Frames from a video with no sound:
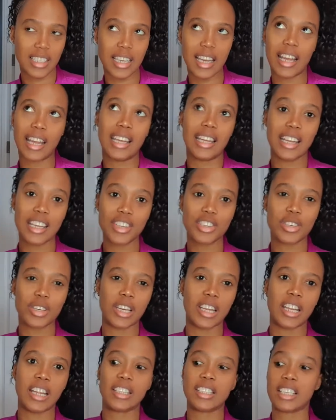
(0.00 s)
Like
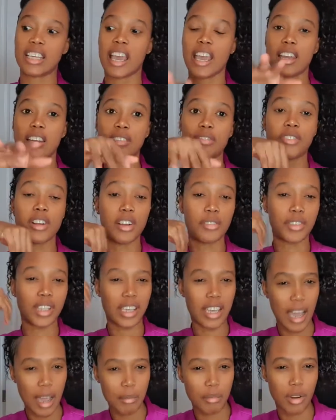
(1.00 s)
literally to get in front of the
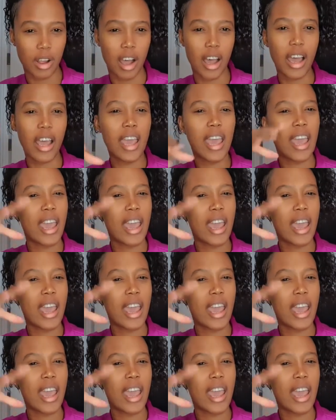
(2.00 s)
camera